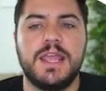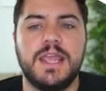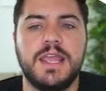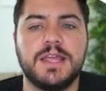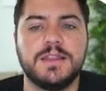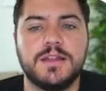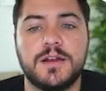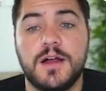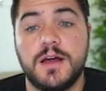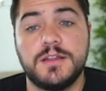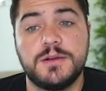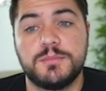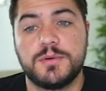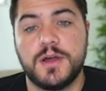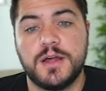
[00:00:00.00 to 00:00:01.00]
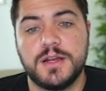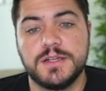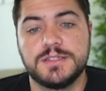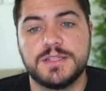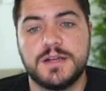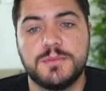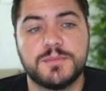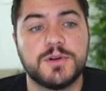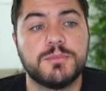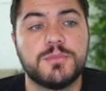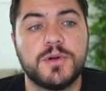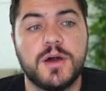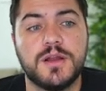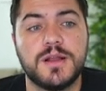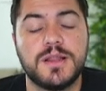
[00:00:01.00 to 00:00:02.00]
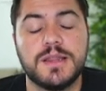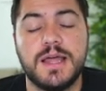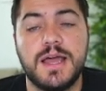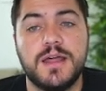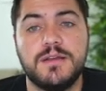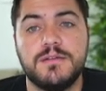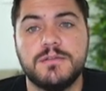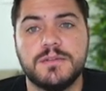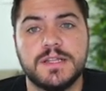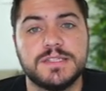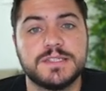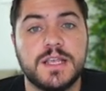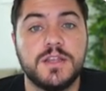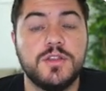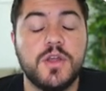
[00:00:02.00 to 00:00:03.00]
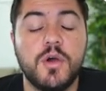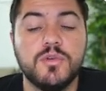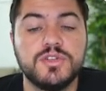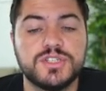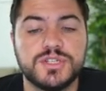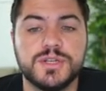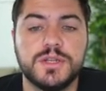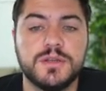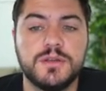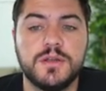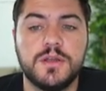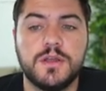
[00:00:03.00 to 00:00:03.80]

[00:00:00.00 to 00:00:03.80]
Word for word: And there are other products that are more product led, let's say Notion